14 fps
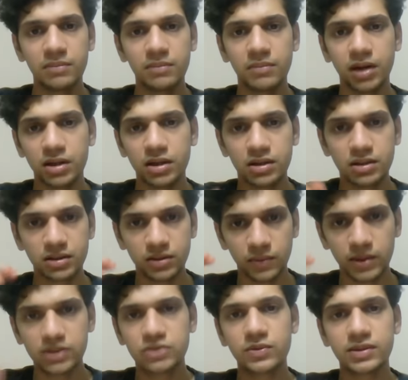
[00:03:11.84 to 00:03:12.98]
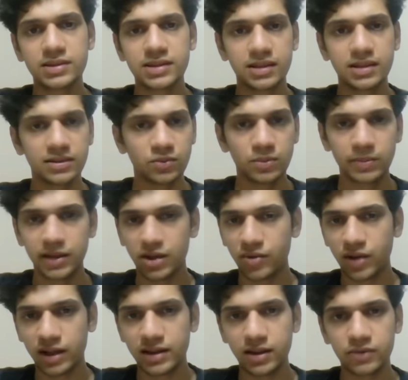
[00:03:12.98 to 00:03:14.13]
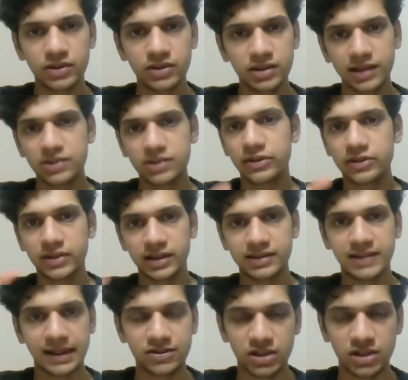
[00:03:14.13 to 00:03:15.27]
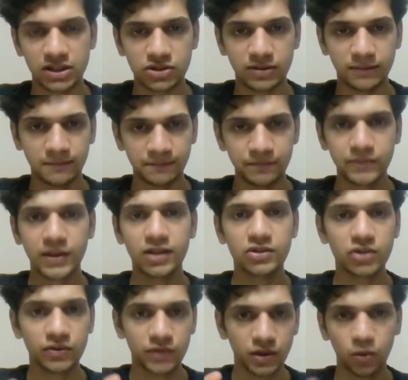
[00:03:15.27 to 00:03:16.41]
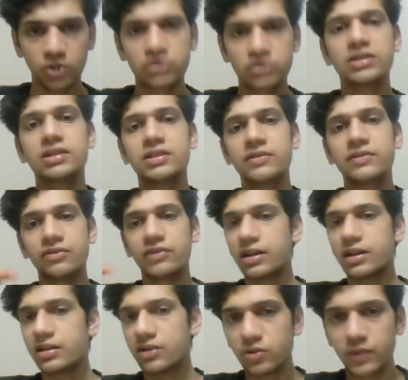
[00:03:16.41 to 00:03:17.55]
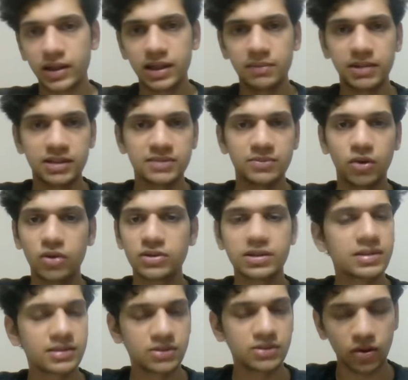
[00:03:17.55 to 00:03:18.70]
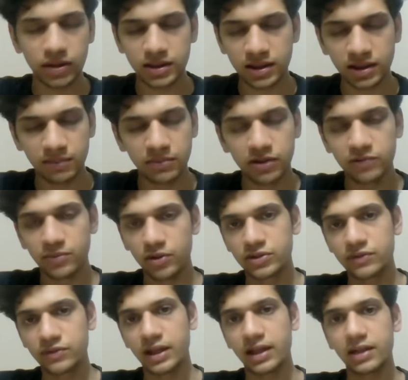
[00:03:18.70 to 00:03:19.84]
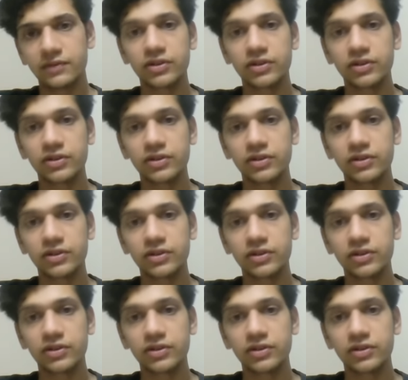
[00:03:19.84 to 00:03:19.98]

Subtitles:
But the ones who are serious would be around 10,000. That's also an exaggeration. So if you're watching this, if you've taken around 20 plus mocks, it's not even the number of mocks you've taken.